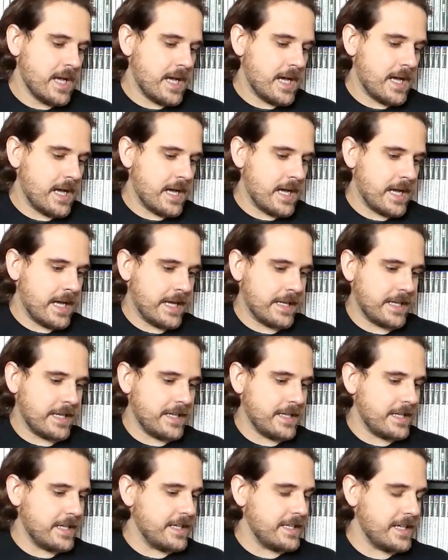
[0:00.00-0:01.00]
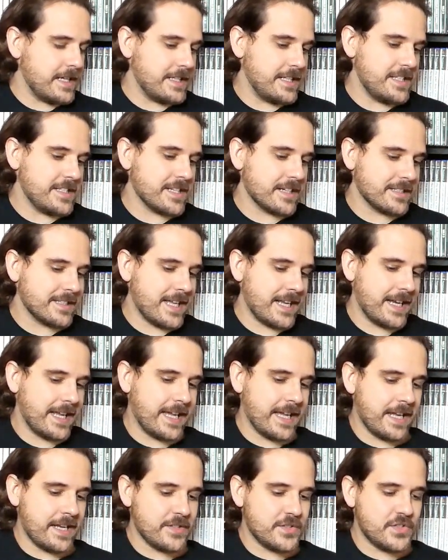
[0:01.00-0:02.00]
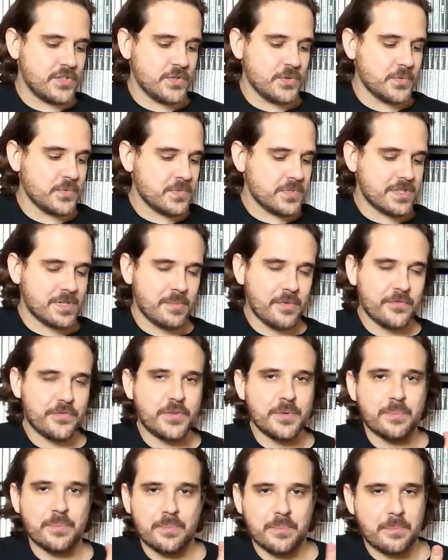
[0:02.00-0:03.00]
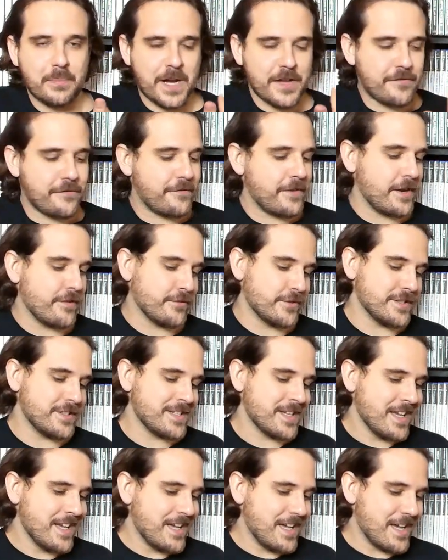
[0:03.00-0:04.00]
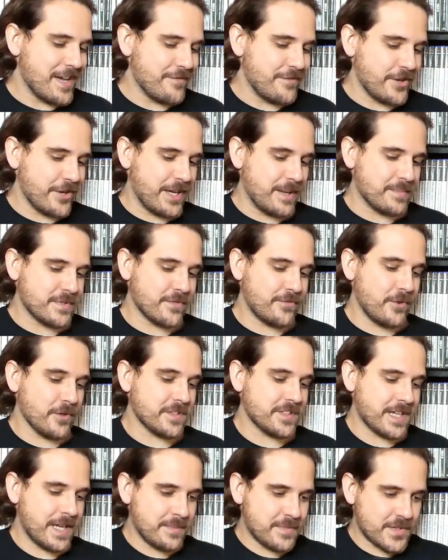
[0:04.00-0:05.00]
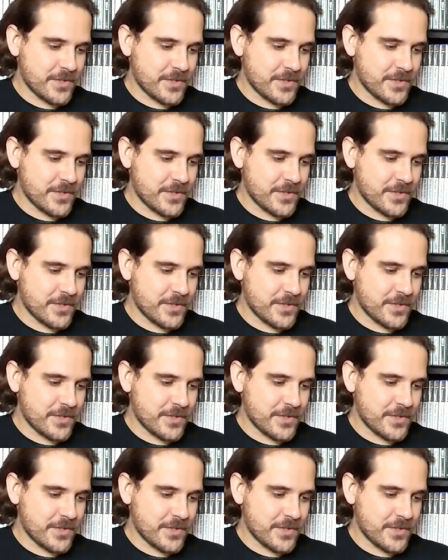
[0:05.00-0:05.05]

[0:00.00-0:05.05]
and these are dedicated to some of my favorite video games of all time,